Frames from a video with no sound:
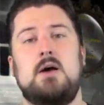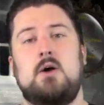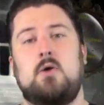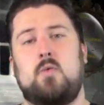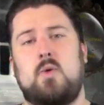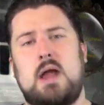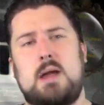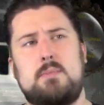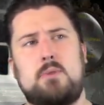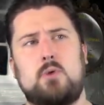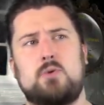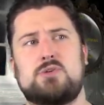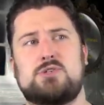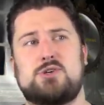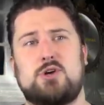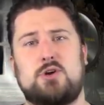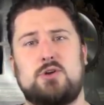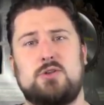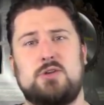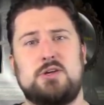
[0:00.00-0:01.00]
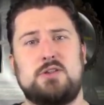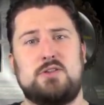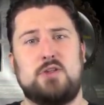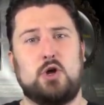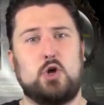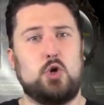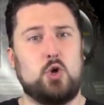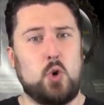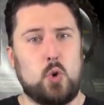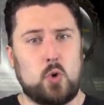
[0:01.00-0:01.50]
Rambo is certainly the
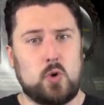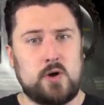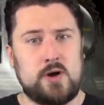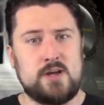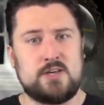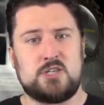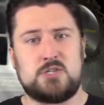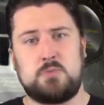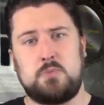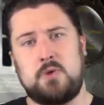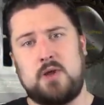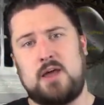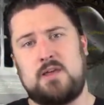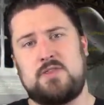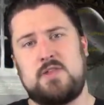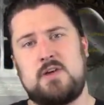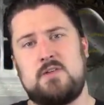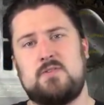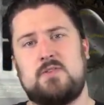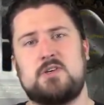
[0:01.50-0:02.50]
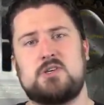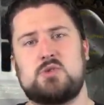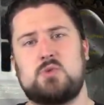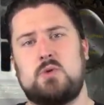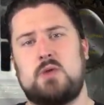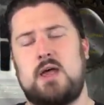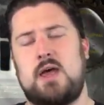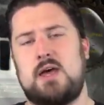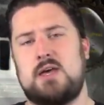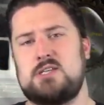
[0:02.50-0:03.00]
goriest, but I think this
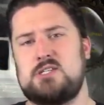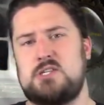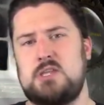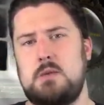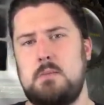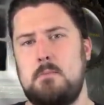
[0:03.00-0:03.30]
one has the